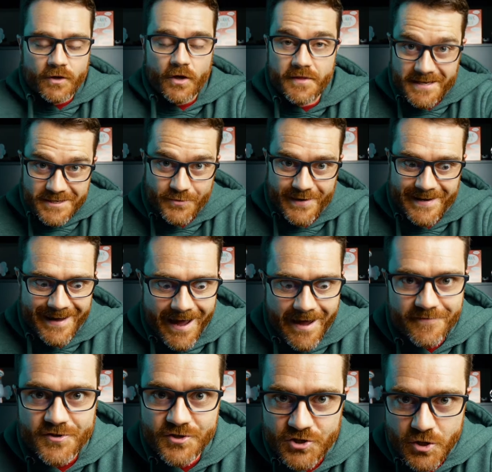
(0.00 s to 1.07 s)
Now this week I
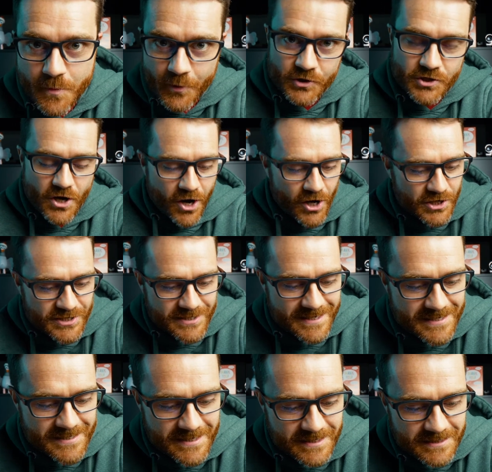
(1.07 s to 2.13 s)
have supercharged
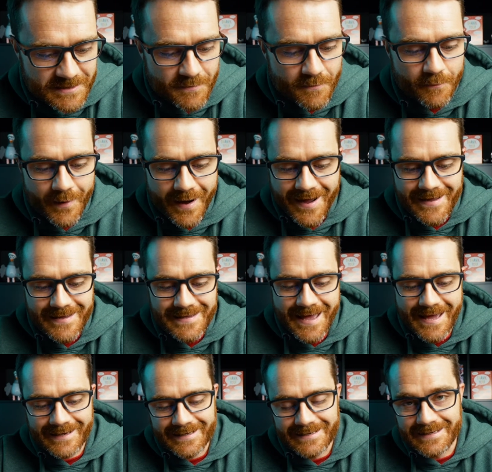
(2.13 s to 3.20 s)
this system by
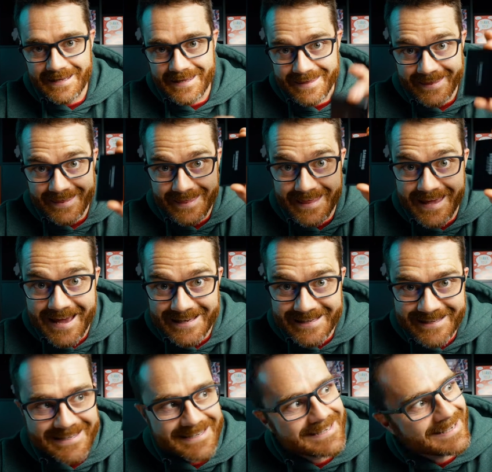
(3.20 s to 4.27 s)
getting
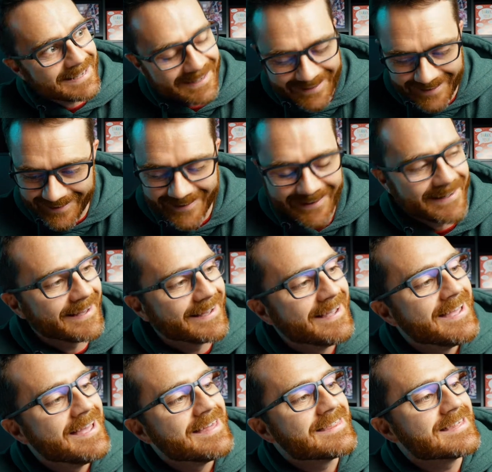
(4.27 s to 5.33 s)
this.
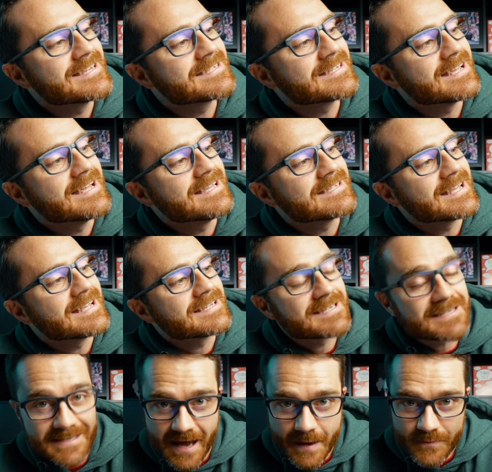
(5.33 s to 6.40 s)
This is a
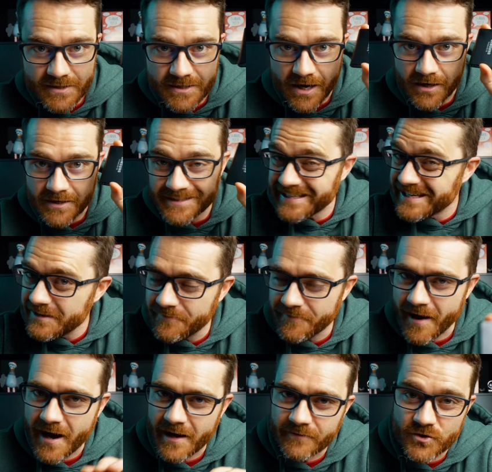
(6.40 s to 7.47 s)
Samsung
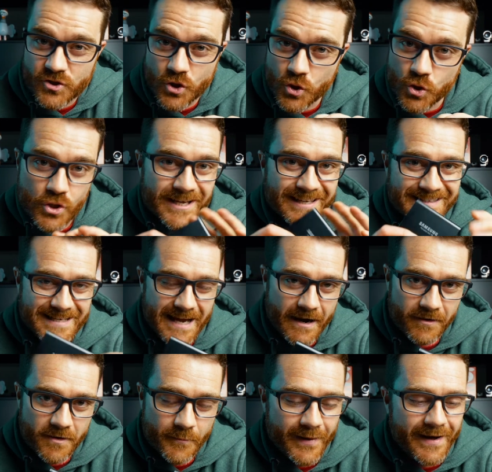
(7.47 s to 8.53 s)
T5
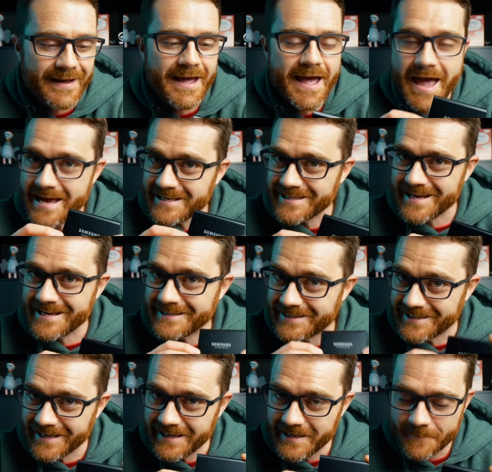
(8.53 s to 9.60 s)
2TB
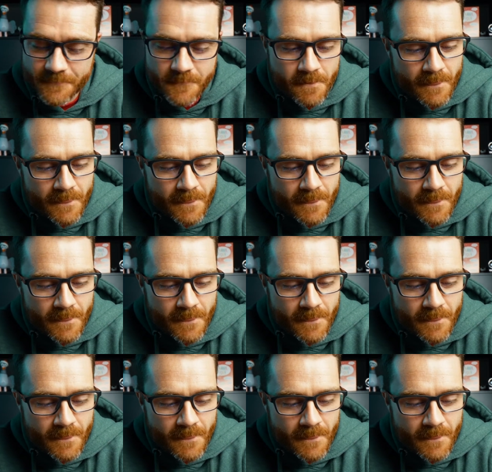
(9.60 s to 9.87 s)
SSD.